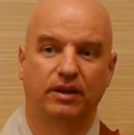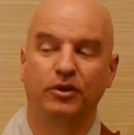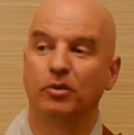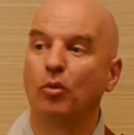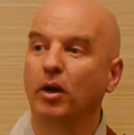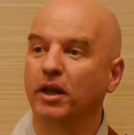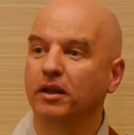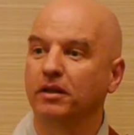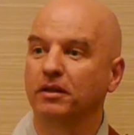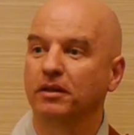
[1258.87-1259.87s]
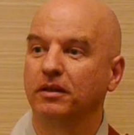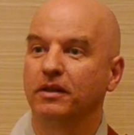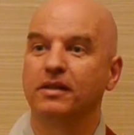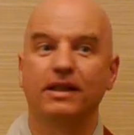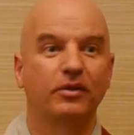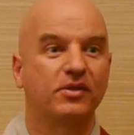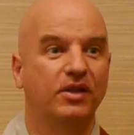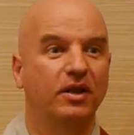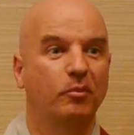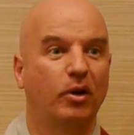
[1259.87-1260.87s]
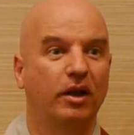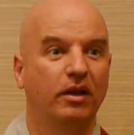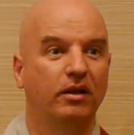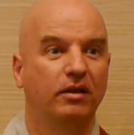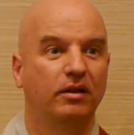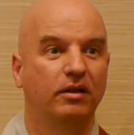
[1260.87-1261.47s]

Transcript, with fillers: In the morning, instead of ceremony,